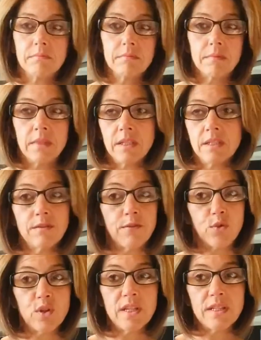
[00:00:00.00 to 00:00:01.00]
this
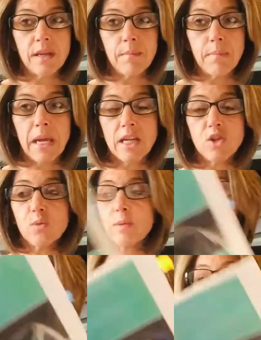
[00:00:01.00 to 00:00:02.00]
40-some page
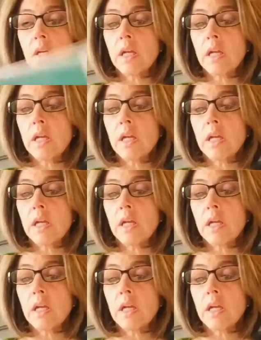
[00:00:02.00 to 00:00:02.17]
report.